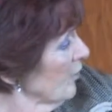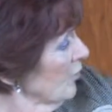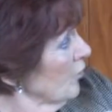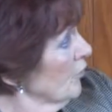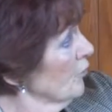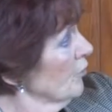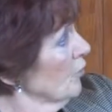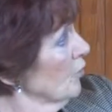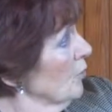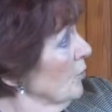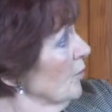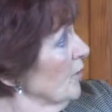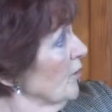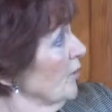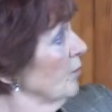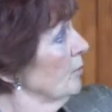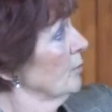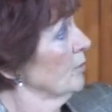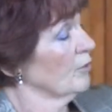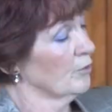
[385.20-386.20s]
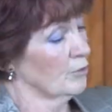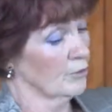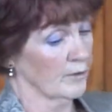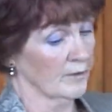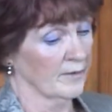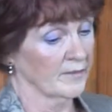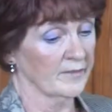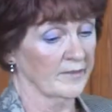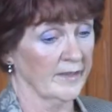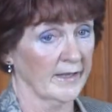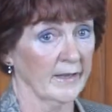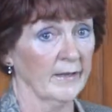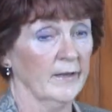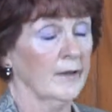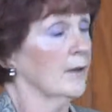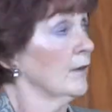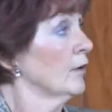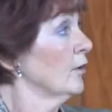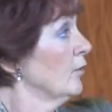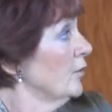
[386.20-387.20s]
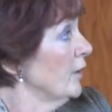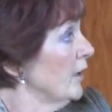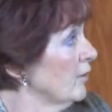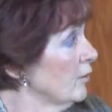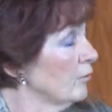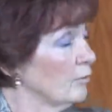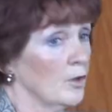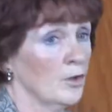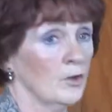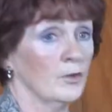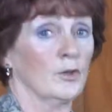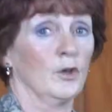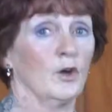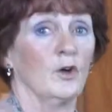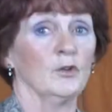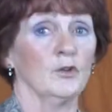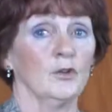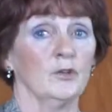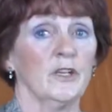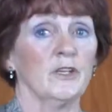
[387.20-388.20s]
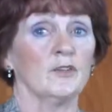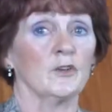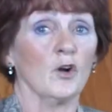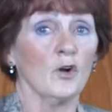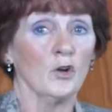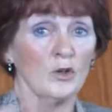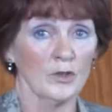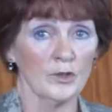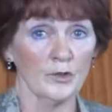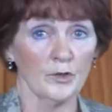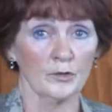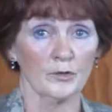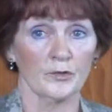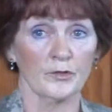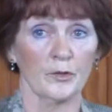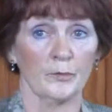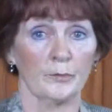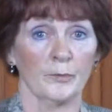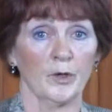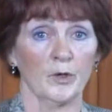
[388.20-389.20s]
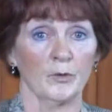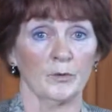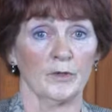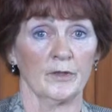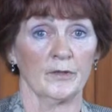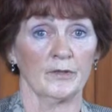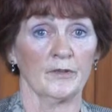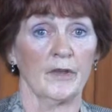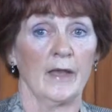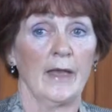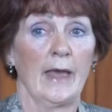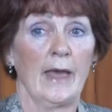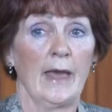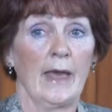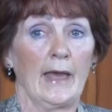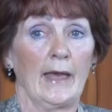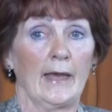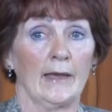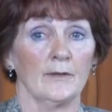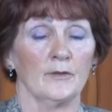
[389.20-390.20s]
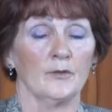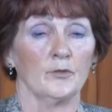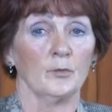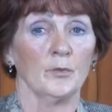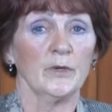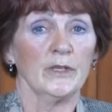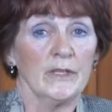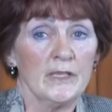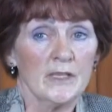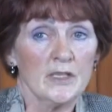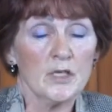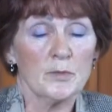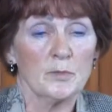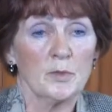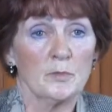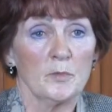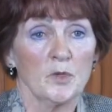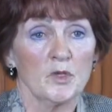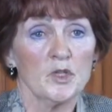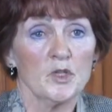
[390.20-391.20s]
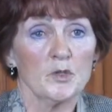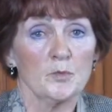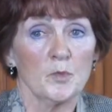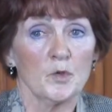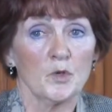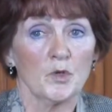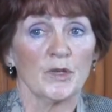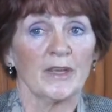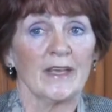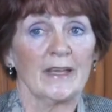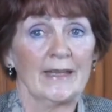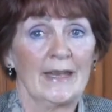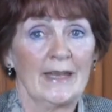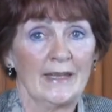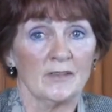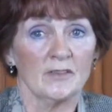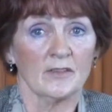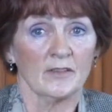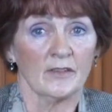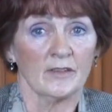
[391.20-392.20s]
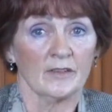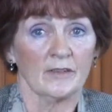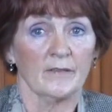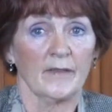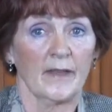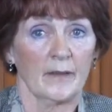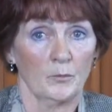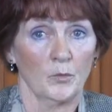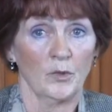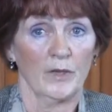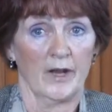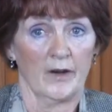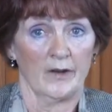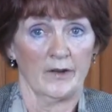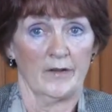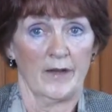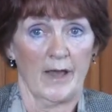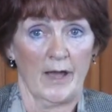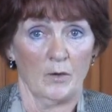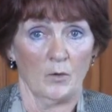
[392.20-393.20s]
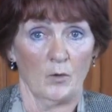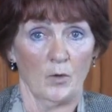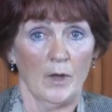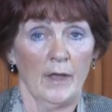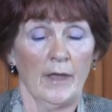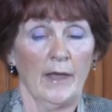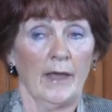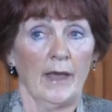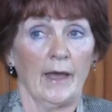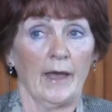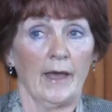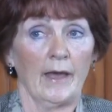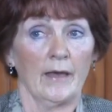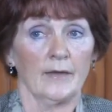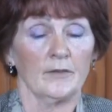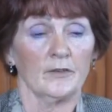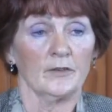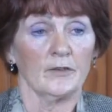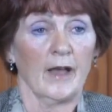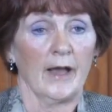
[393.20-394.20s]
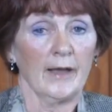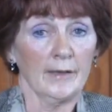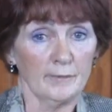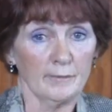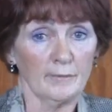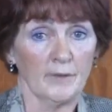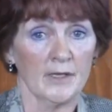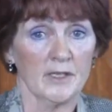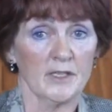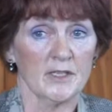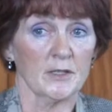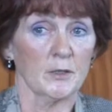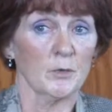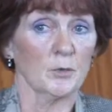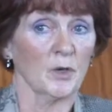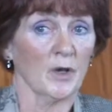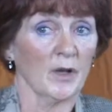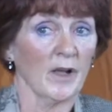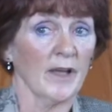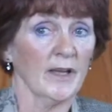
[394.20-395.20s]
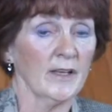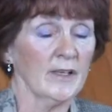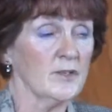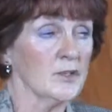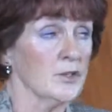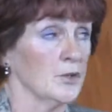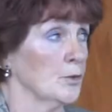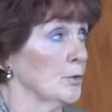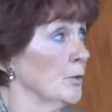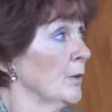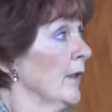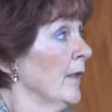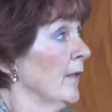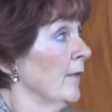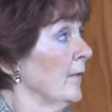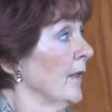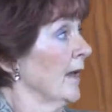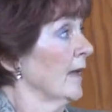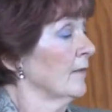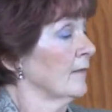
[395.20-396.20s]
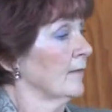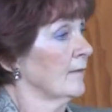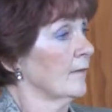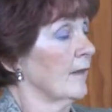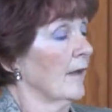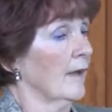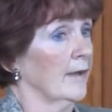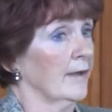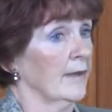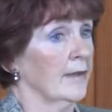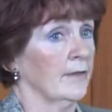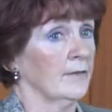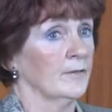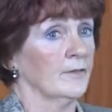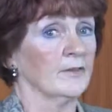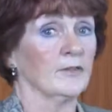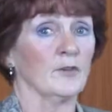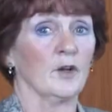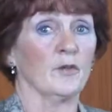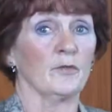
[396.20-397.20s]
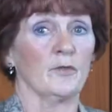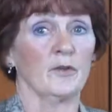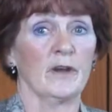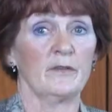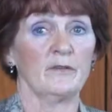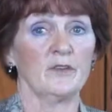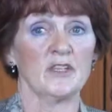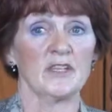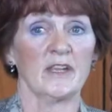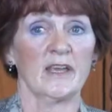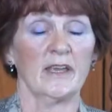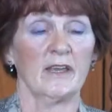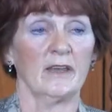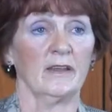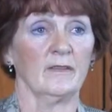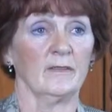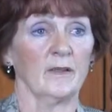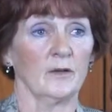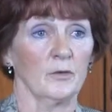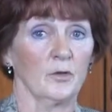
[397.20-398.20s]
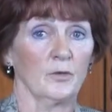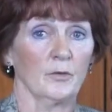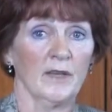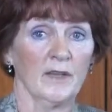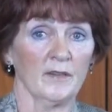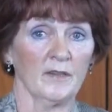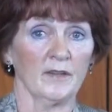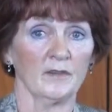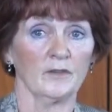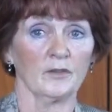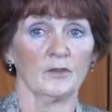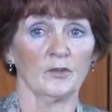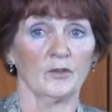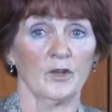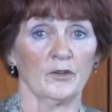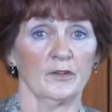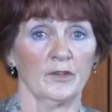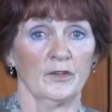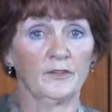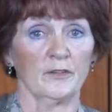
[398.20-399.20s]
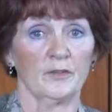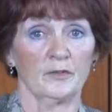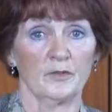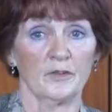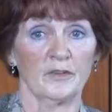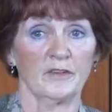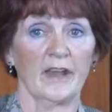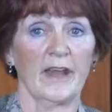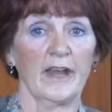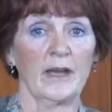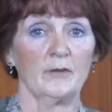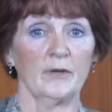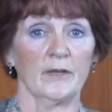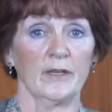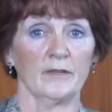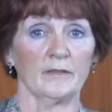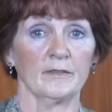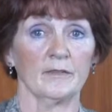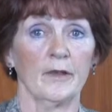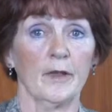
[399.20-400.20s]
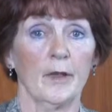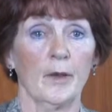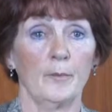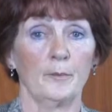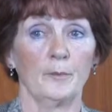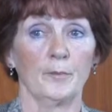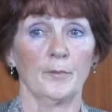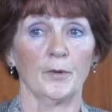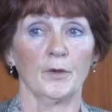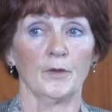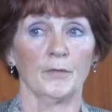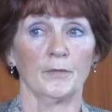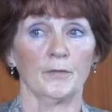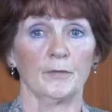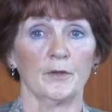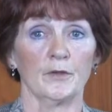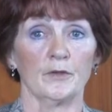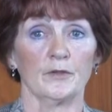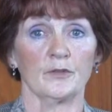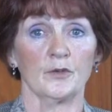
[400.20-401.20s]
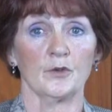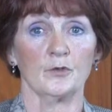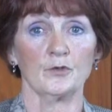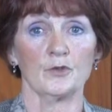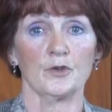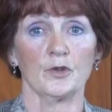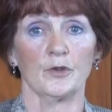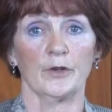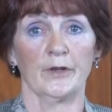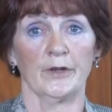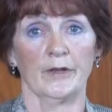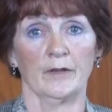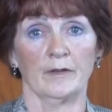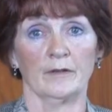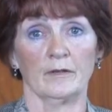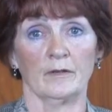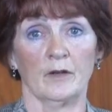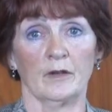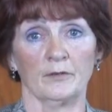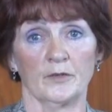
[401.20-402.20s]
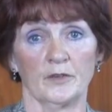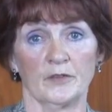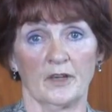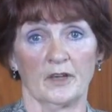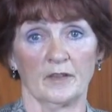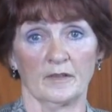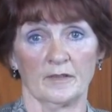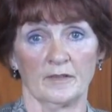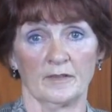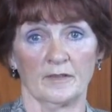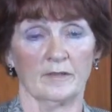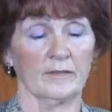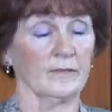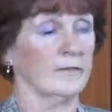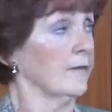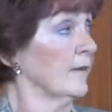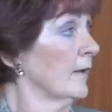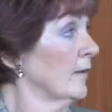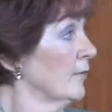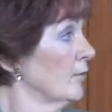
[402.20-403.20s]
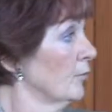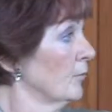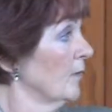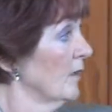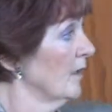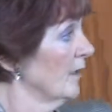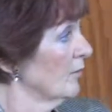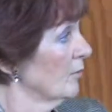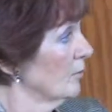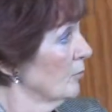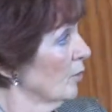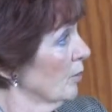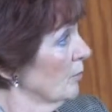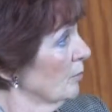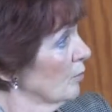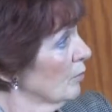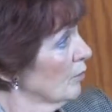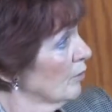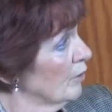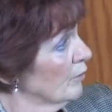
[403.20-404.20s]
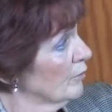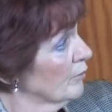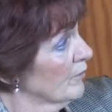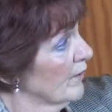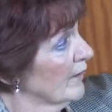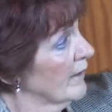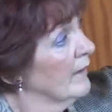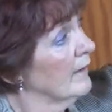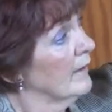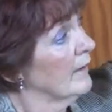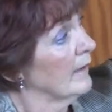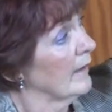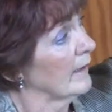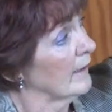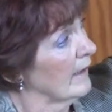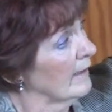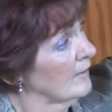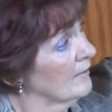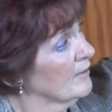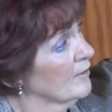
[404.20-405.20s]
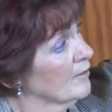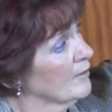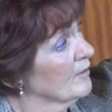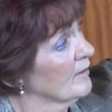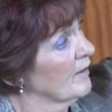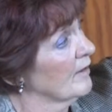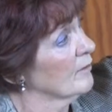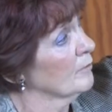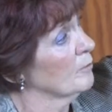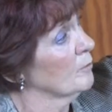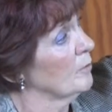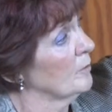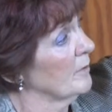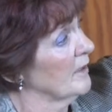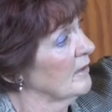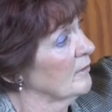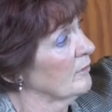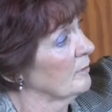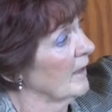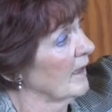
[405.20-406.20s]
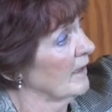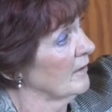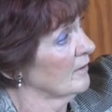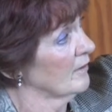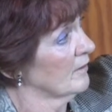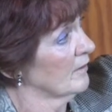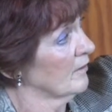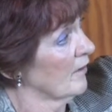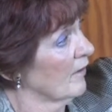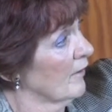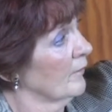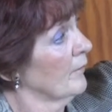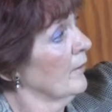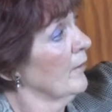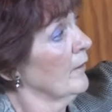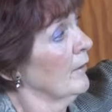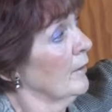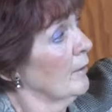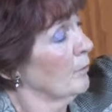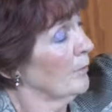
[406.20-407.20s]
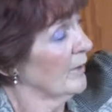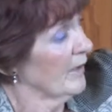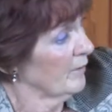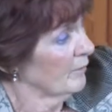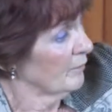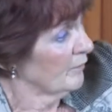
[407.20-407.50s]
go through it with you, but you can see you need, of all, you need all of those components and we need to be much more connected than we are now. And I find in the work I do that I discover every day there are great things going on in different areas, but there's no joining of the dots. So we need to work more closely. Again, success will be dependent on we have